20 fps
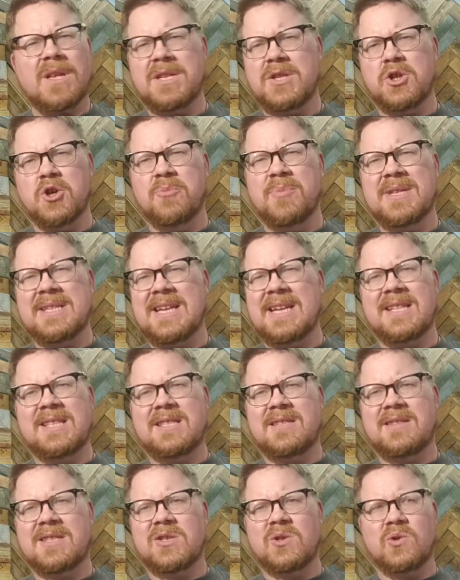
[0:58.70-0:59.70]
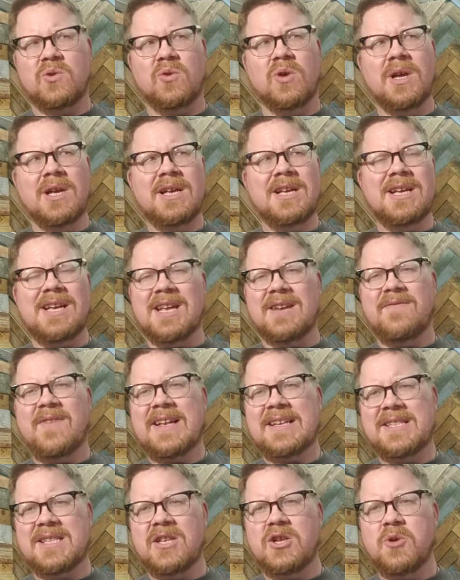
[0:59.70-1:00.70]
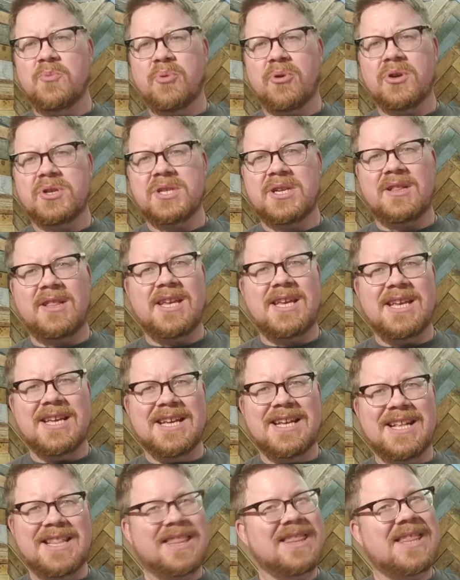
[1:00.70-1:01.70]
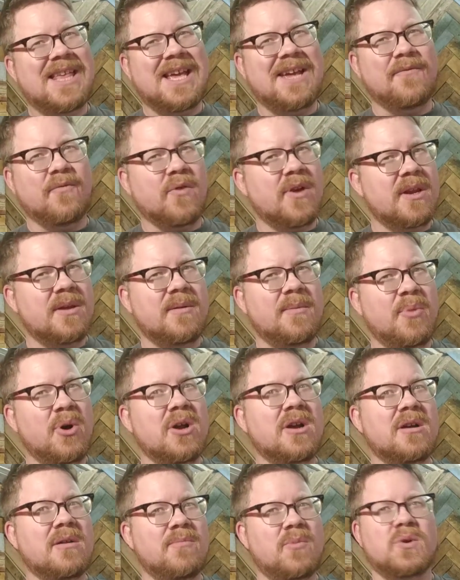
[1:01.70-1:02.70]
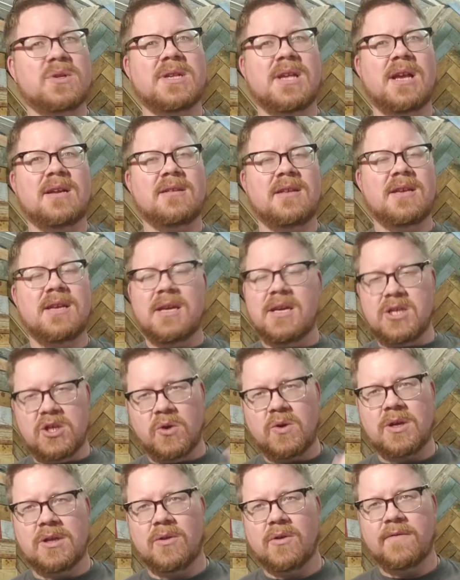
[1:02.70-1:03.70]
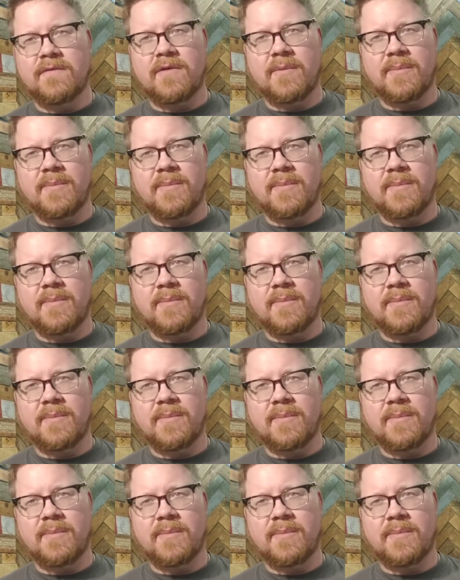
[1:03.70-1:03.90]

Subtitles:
is too busy to invest in you personally, they've written a book, most likely. You can learn